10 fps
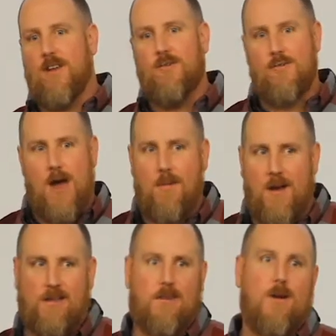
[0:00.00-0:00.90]
and drown
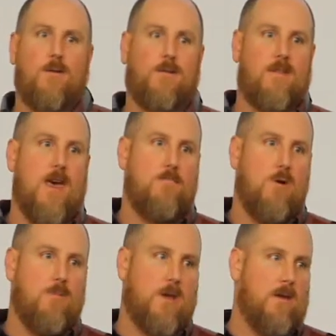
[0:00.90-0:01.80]
my sorrows in that
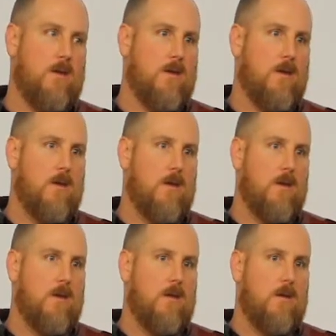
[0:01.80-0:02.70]
moment.
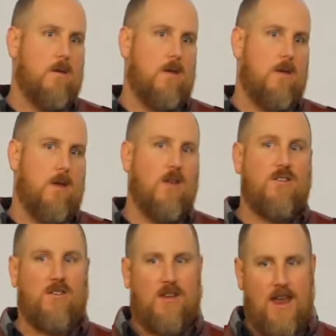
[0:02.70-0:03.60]
and
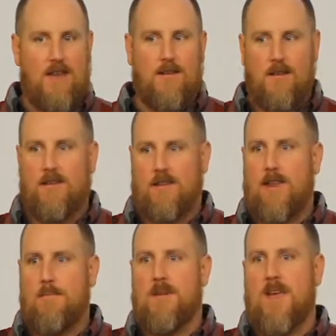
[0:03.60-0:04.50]
just kind of
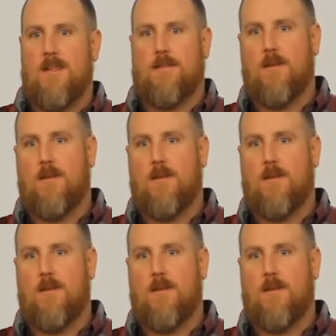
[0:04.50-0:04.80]
step in that